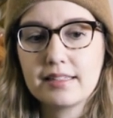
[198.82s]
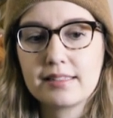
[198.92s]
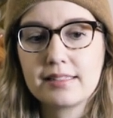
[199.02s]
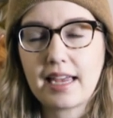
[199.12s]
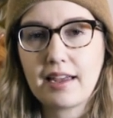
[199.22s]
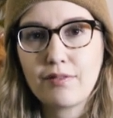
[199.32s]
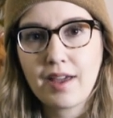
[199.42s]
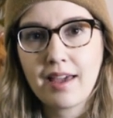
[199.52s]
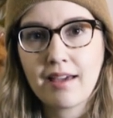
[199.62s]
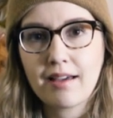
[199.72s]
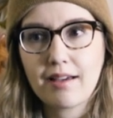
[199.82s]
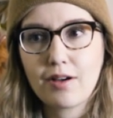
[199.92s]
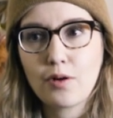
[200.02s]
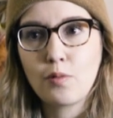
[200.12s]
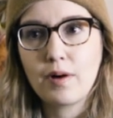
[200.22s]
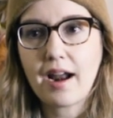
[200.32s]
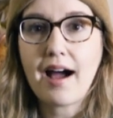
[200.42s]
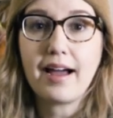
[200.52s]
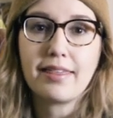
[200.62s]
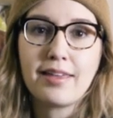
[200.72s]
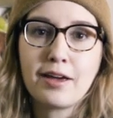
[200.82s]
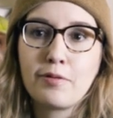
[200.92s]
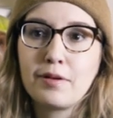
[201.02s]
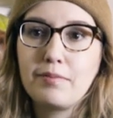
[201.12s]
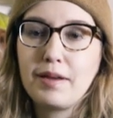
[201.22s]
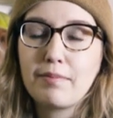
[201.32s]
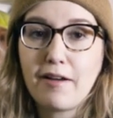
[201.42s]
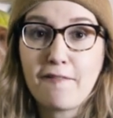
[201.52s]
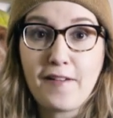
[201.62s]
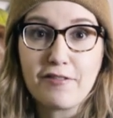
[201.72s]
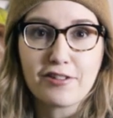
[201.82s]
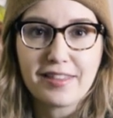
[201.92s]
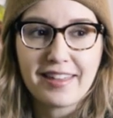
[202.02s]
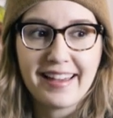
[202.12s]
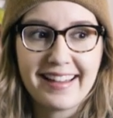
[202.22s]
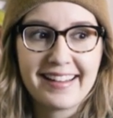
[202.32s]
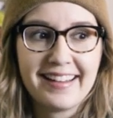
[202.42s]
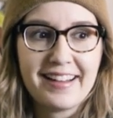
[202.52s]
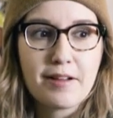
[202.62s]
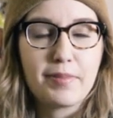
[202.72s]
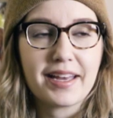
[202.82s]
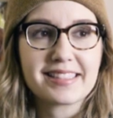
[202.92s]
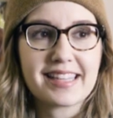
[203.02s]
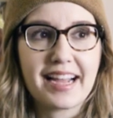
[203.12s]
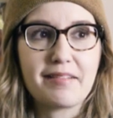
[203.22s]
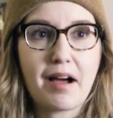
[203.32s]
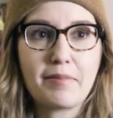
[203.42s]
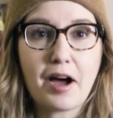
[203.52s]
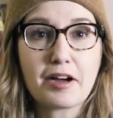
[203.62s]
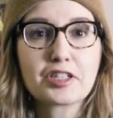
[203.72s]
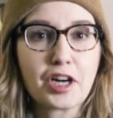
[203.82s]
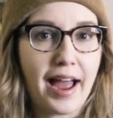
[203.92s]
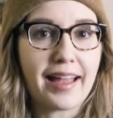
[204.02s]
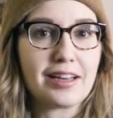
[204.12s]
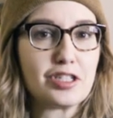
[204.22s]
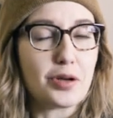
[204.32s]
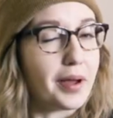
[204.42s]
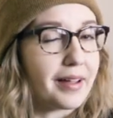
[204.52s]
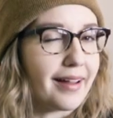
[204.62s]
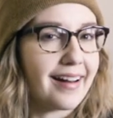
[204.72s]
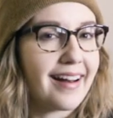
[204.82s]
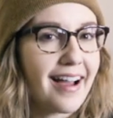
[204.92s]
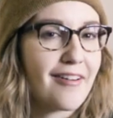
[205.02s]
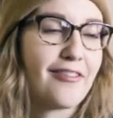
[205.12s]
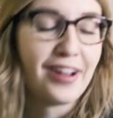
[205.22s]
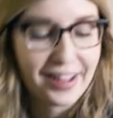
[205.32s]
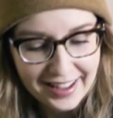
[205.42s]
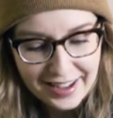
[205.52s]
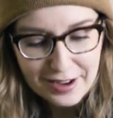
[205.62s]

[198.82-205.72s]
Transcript: saving what I think would be my favorite thing because I, I'm not sure I can do it good enough,